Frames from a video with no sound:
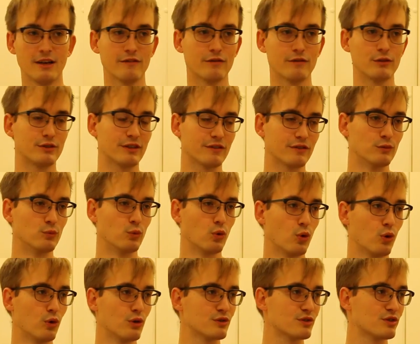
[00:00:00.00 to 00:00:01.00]
Through different
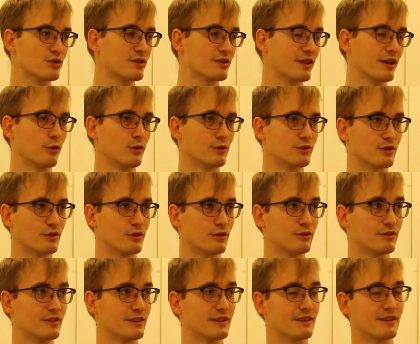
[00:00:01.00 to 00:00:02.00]
wars, they
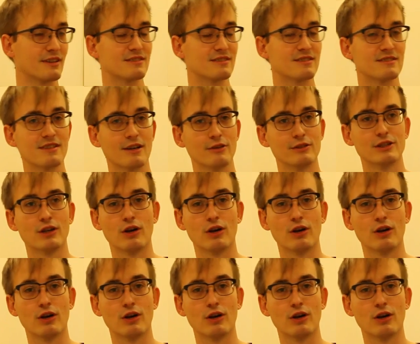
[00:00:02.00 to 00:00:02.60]
also didn't necessarily